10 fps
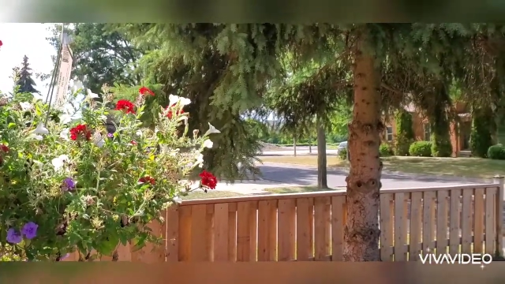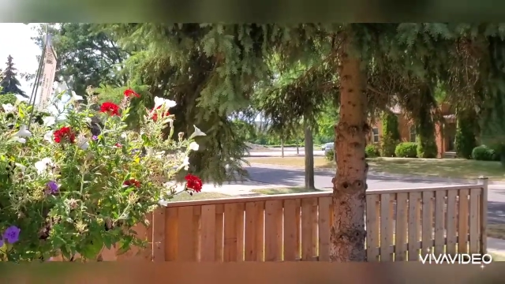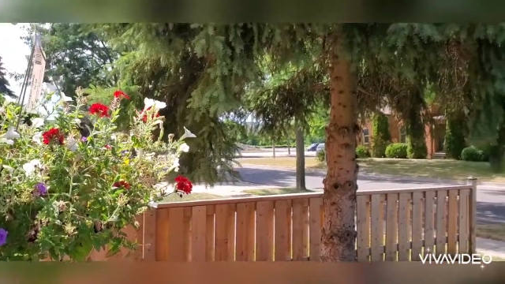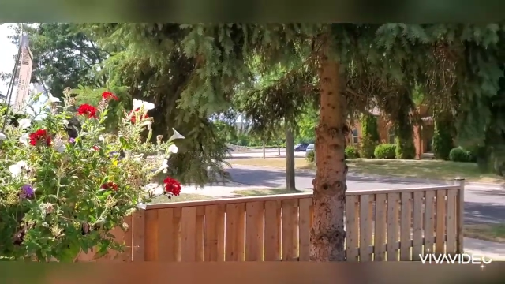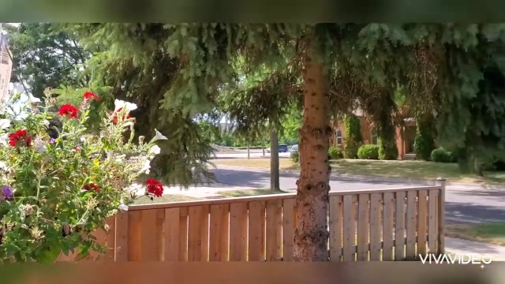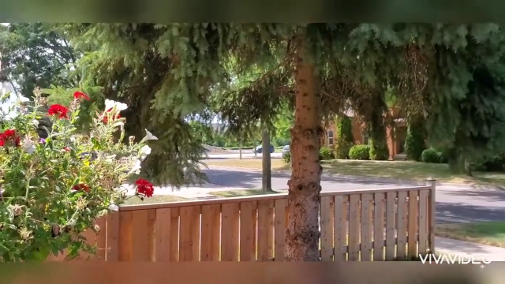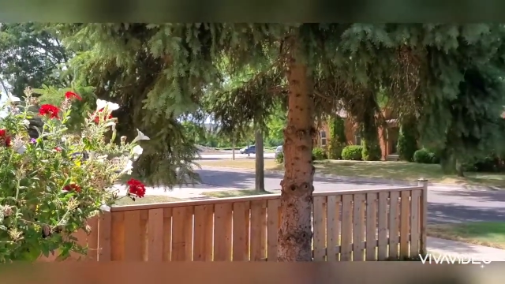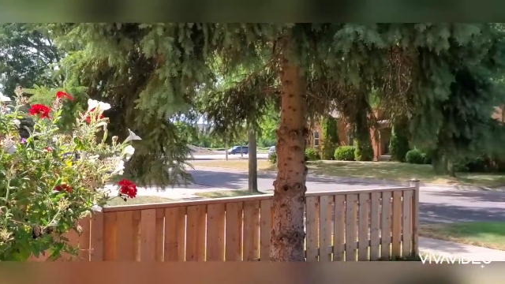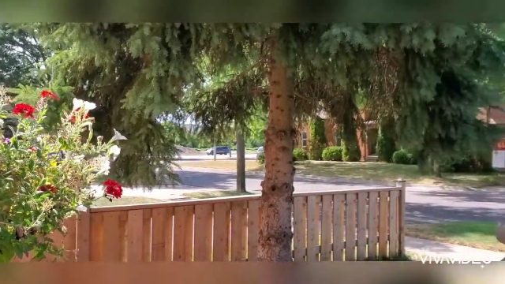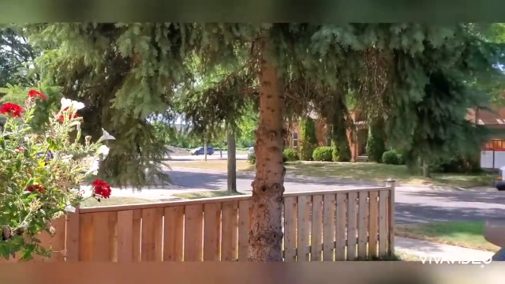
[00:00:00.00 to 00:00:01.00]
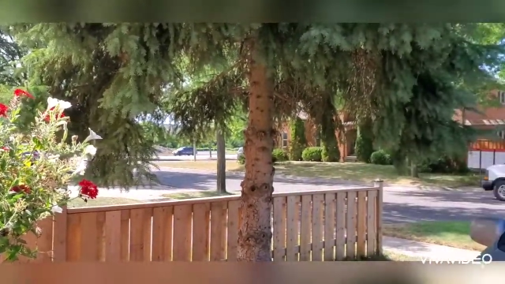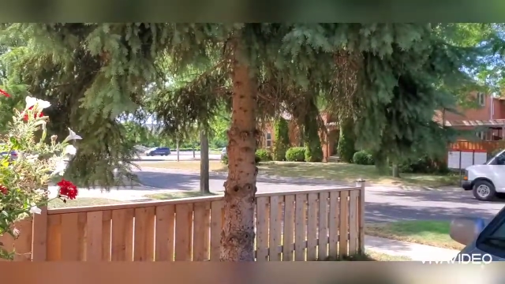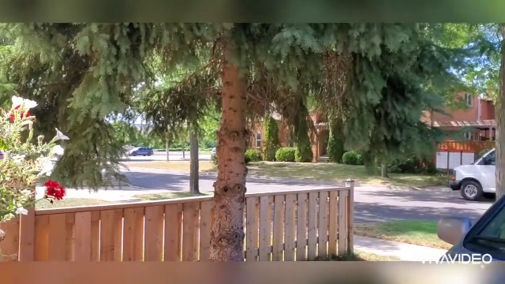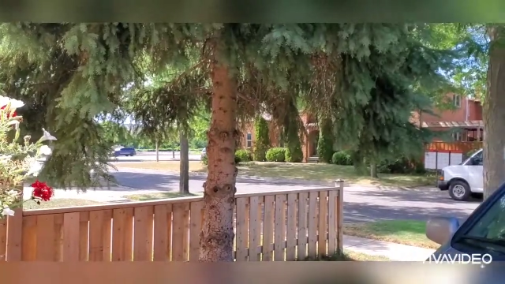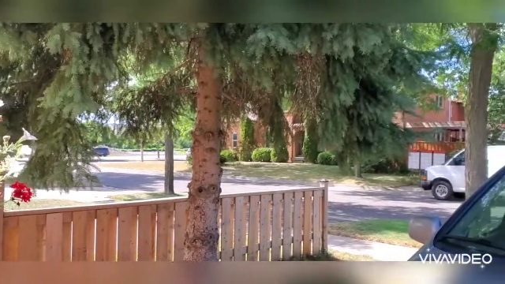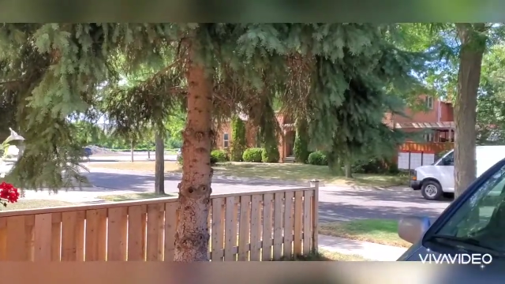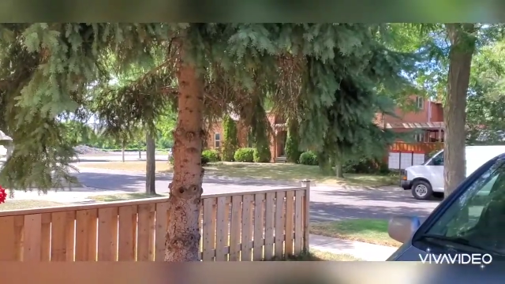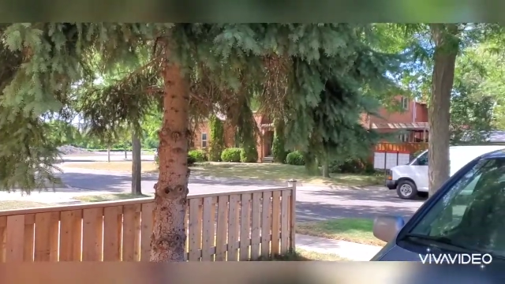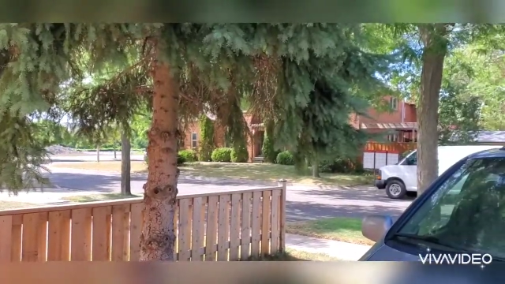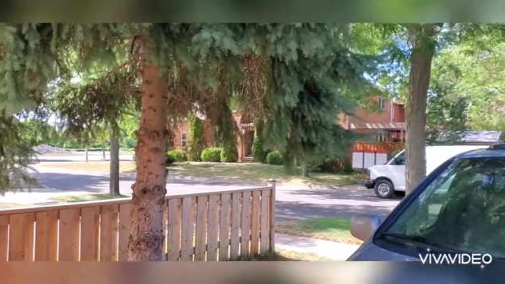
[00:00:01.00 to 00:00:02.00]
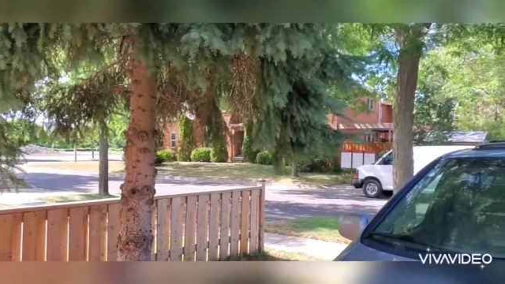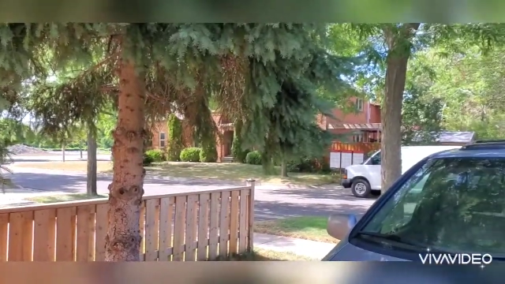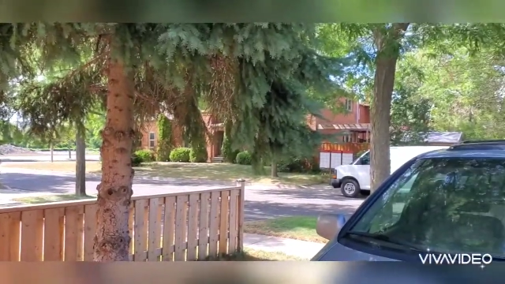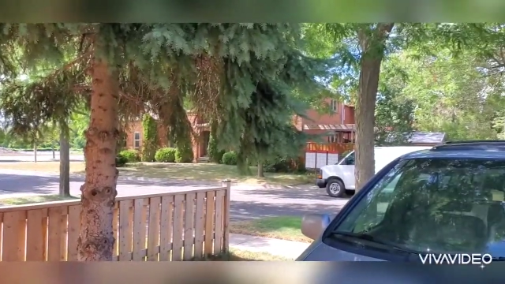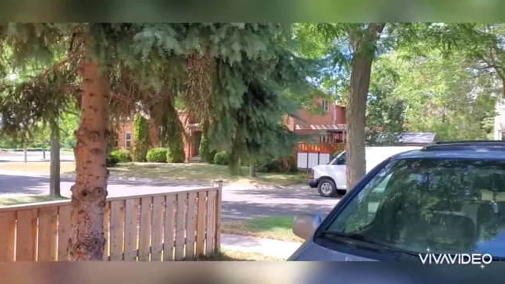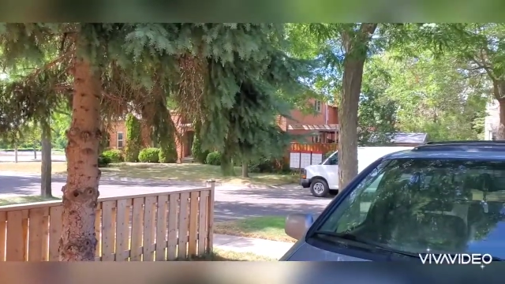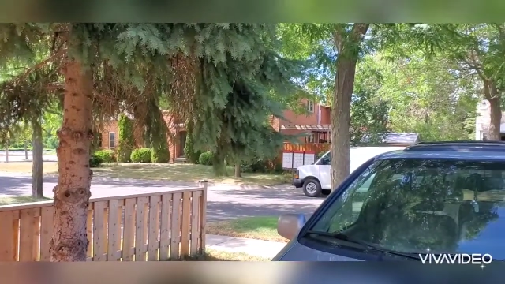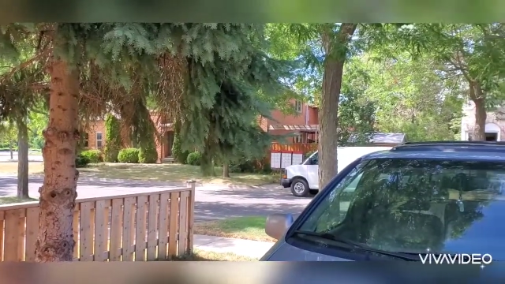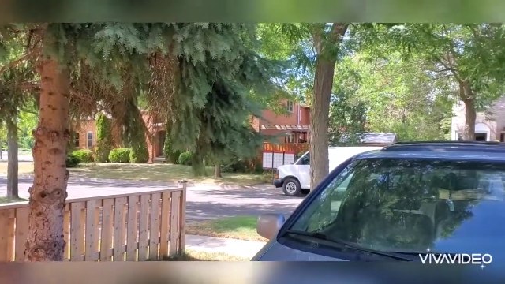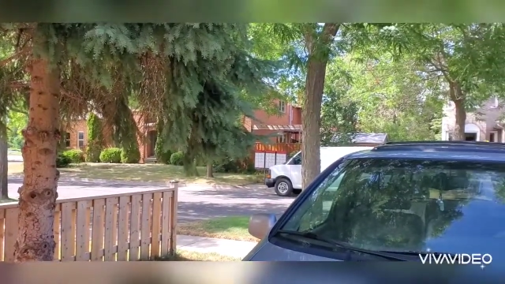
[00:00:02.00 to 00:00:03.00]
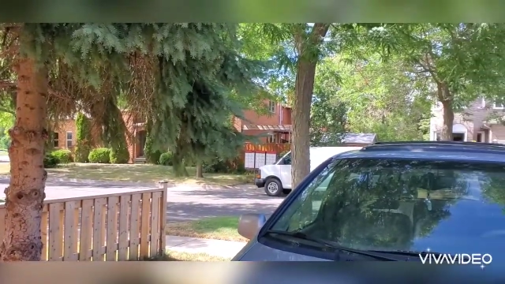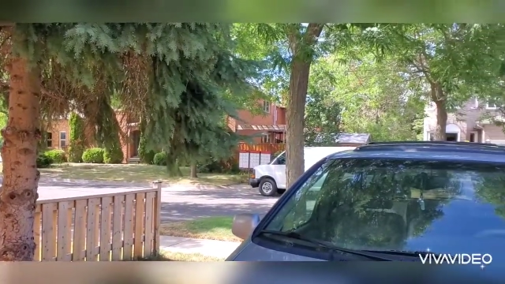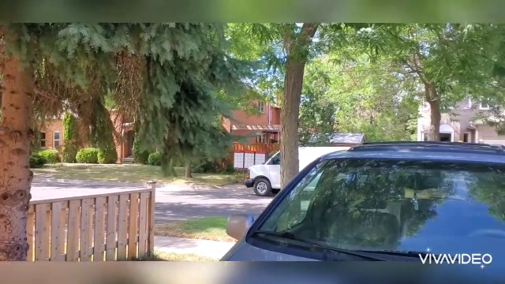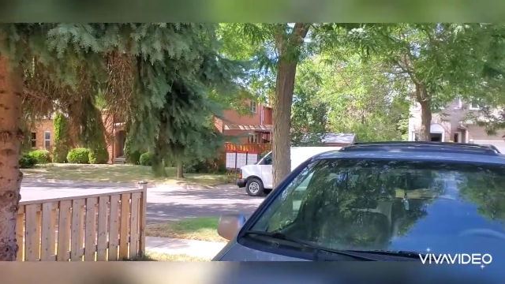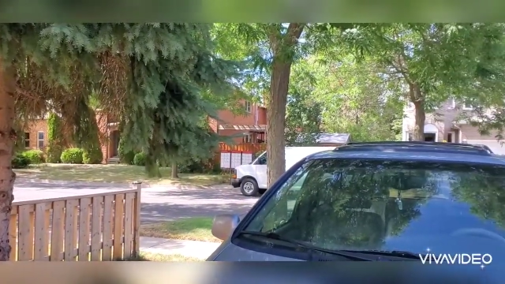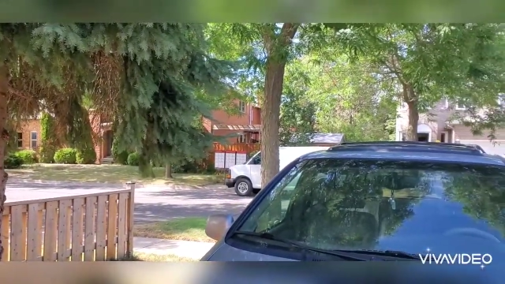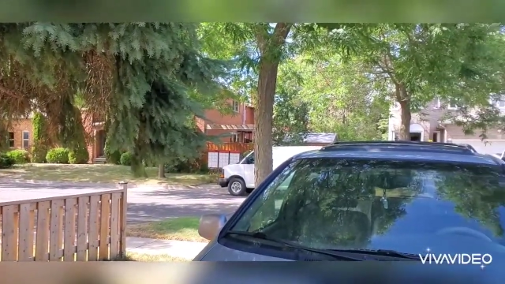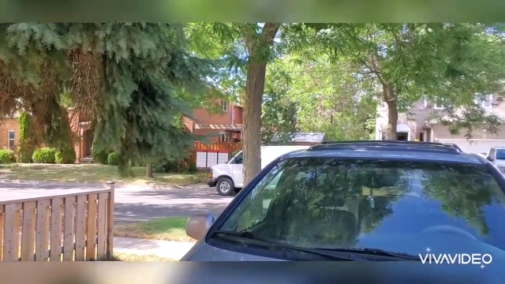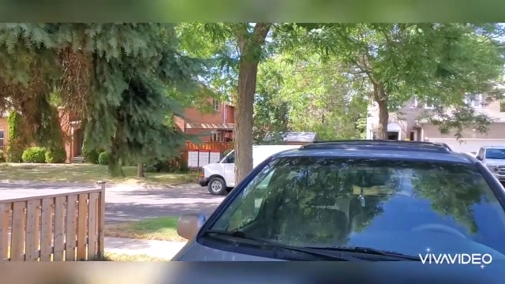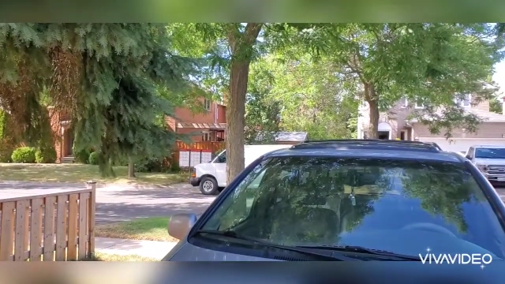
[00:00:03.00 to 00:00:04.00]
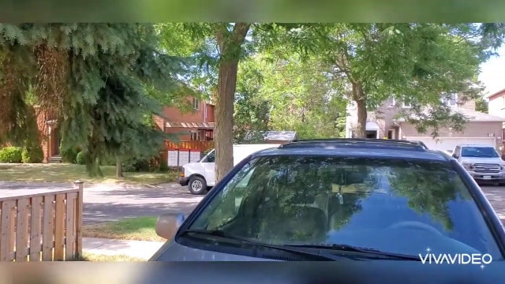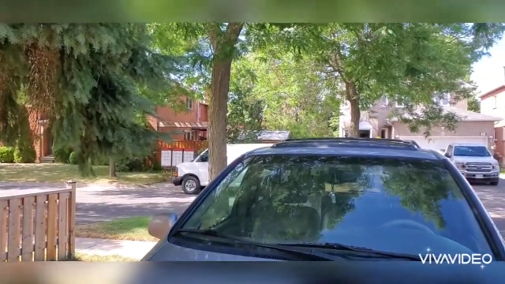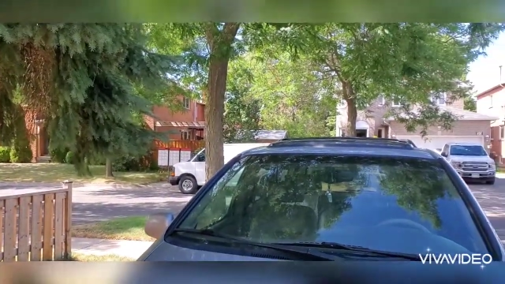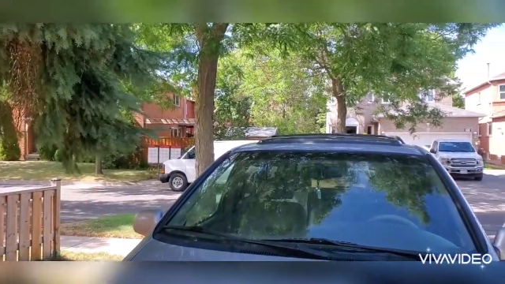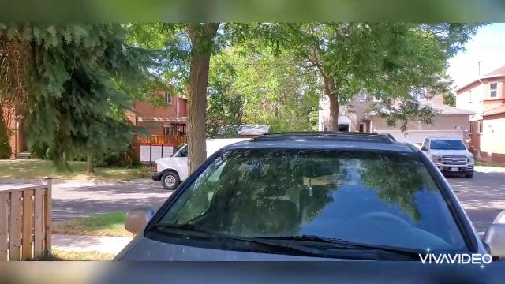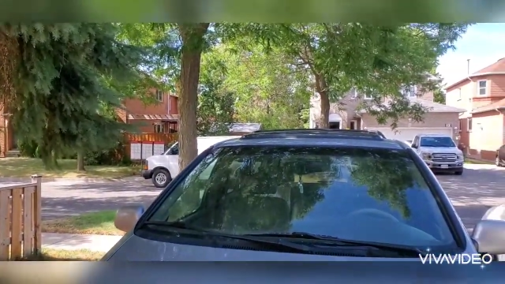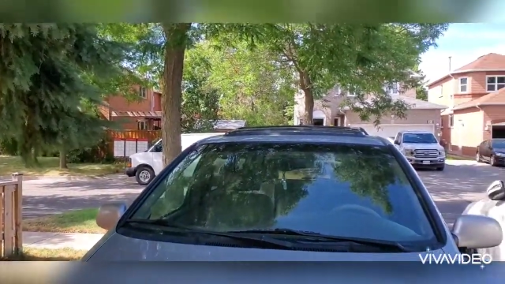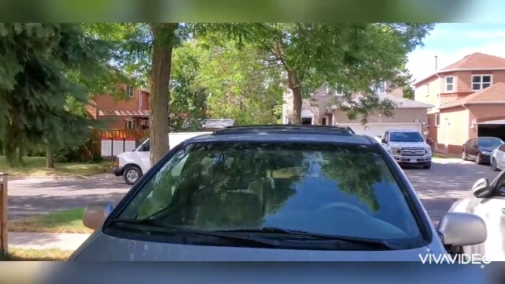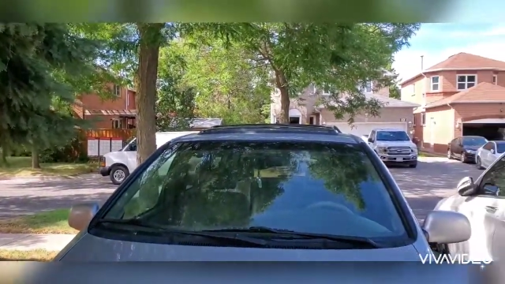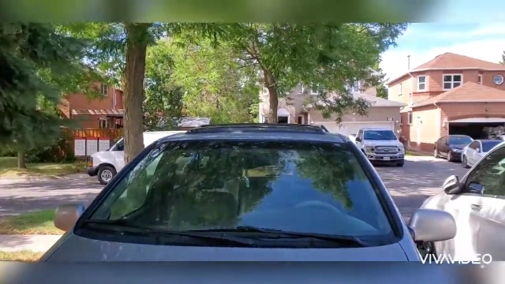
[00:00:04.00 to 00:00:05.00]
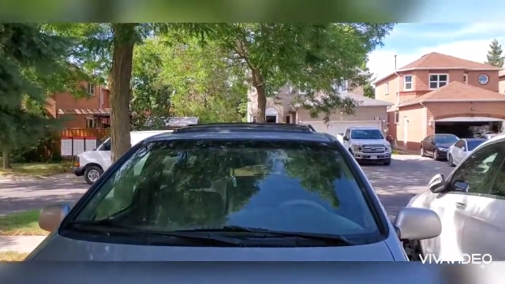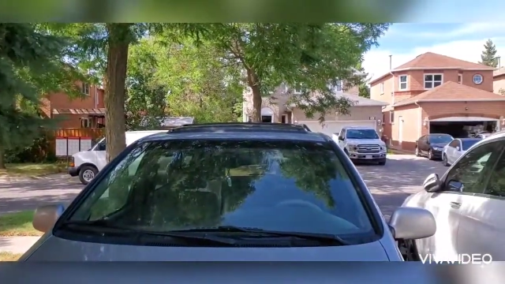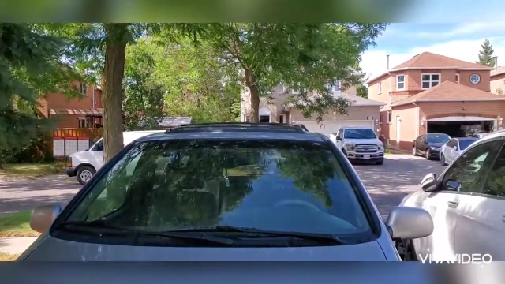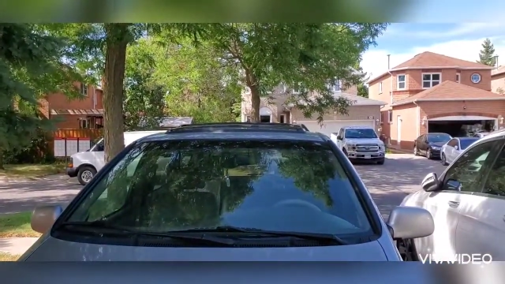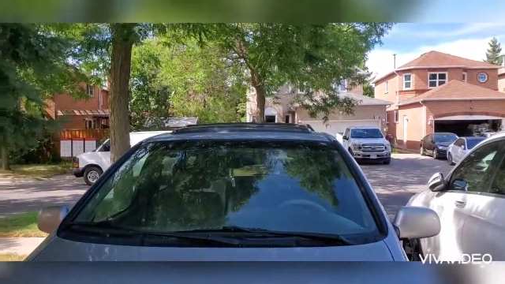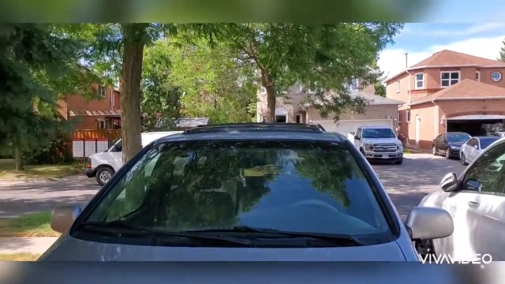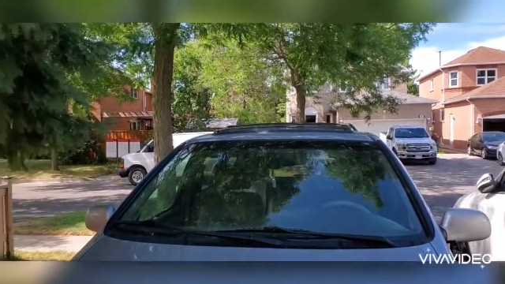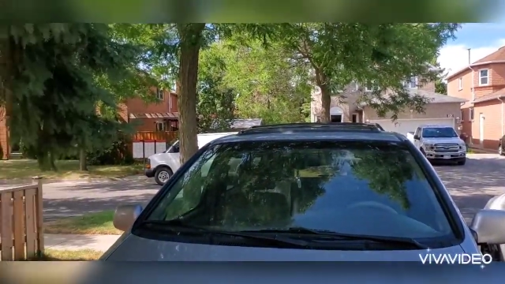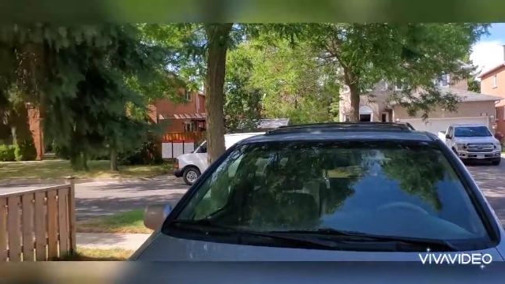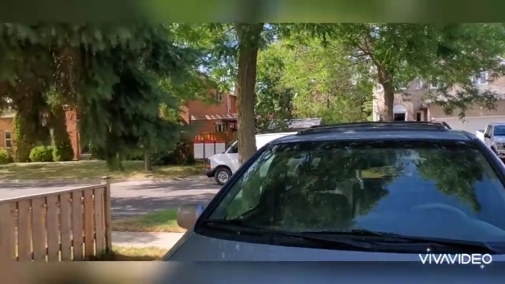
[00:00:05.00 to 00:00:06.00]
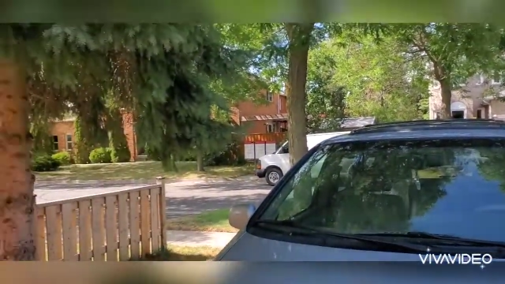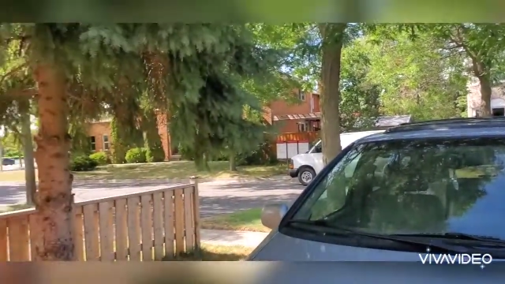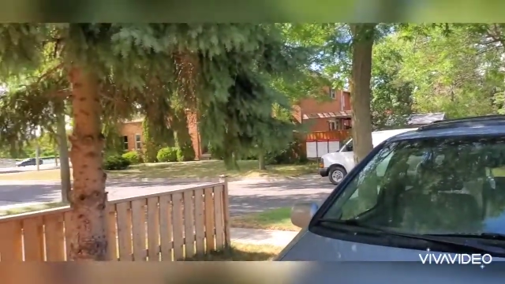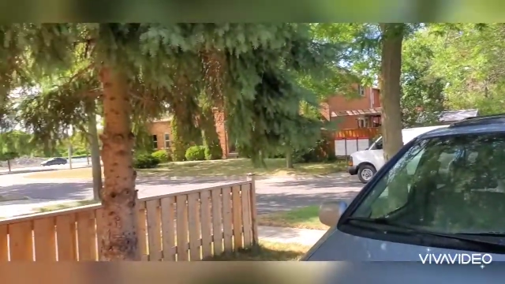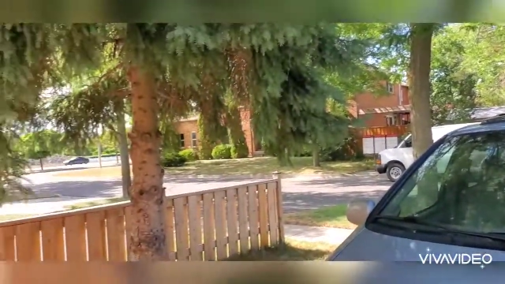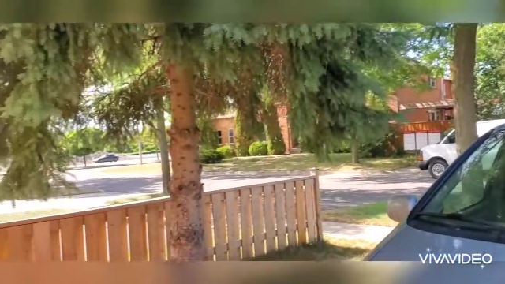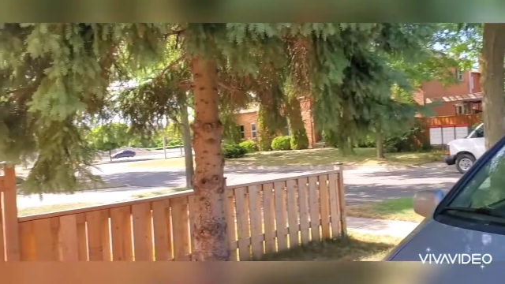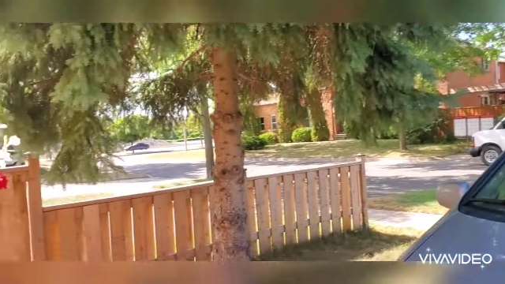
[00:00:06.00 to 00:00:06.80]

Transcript: (no speaker visible)